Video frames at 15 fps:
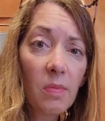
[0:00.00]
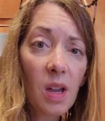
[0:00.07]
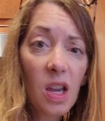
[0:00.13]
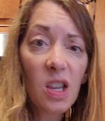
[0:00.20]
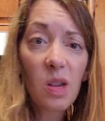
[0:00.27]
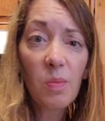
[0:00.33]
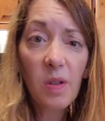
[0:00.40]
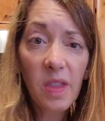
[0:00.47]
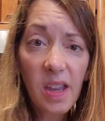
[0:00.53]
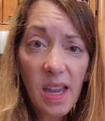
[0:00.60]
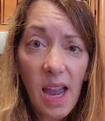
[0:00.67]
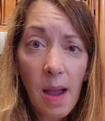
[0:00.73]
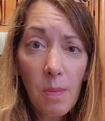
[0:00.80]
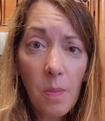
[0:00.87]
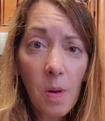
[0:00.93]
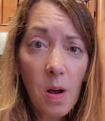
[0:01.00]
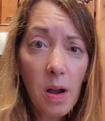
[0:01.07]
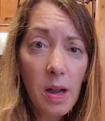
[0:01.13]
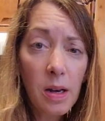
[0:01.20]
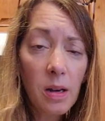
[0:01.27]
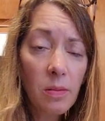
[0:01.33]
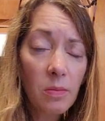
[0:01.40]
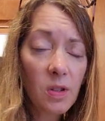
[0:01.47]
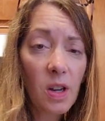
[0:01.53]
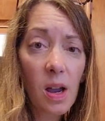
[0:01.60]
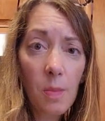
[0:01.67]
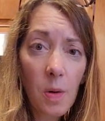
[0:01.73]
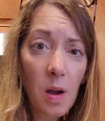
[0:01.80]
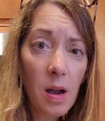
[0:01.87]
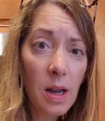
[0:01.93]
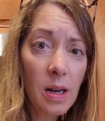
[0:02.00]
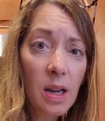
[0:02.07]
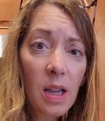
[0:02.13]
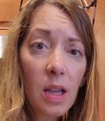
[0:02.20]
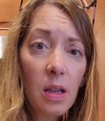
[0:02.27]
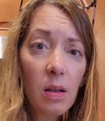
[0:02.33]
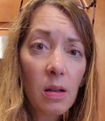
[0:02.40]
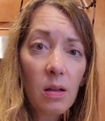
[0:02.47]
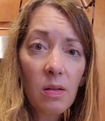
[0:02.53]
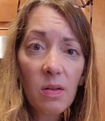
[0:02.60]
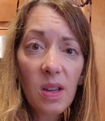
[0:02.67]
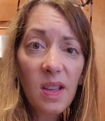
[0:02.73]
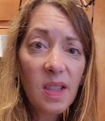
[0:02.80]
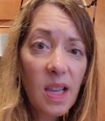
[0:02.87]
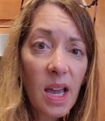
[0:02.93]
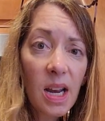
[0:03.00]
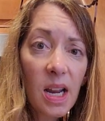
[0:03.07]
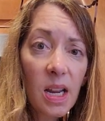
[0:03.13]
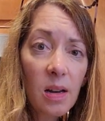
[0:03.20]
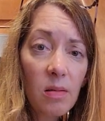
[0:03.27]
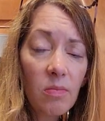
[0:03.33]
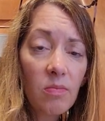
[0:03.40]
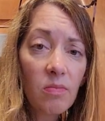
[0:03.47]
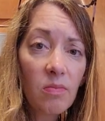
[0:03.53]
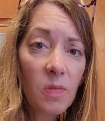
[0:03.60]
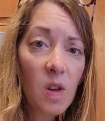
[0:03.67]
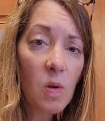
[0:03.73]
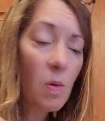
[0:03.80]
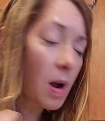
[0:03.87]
and you put the top on, you set it, you